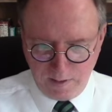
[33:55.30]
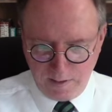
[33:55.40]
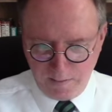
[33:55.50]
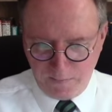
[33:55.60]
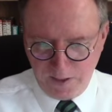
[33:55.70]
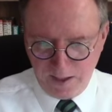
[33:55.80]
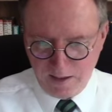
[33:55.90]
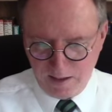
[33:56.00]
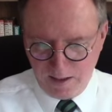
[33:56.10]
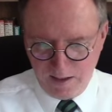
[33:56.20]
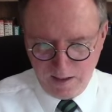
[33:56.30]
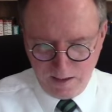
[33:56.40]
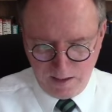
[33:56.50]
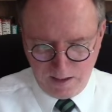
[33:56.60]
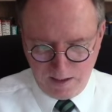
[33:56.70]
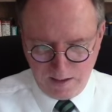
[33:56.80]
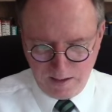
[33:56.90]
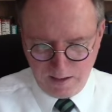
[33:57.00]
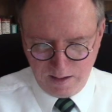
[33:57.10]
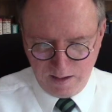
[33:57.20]
faith and uh,
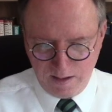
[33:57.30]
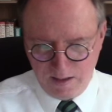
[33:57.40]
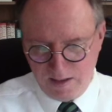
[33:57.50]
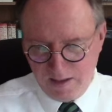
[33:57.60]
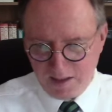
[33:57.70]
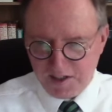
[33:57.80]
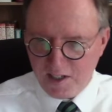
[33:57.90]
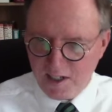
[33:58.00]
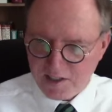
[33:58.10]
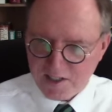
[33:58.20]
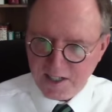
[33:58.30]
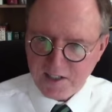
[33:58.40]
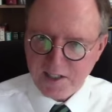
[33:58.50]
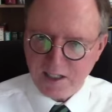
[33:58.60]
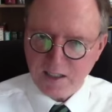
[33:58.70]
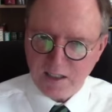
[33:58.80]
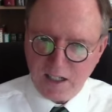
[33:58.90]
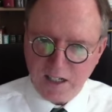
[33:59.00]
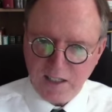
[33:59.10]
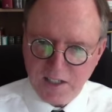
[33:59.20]
an ex a sense that
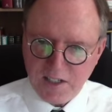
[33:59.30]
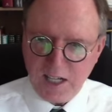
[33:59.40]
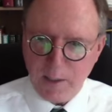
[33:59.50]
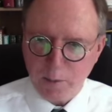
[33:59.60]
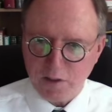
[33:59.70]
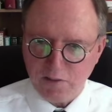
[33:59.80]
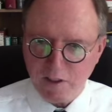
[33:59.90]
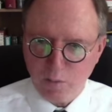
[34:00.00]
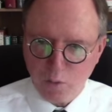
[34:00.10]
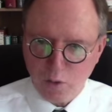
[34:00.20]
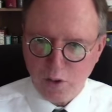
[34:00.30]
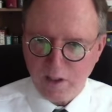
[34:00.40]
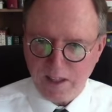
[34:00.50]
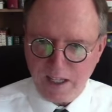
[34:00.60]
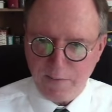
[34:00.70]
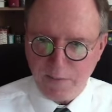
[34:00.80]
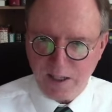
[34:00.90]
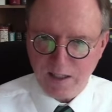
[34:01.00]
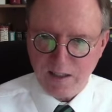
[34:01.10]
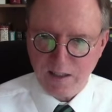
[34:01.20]
God is able to reward that
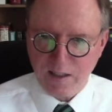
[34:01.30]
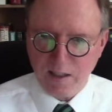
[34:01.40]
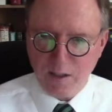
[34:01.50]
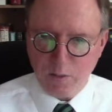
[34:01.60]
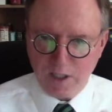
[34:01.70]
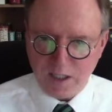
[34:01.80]
faith when it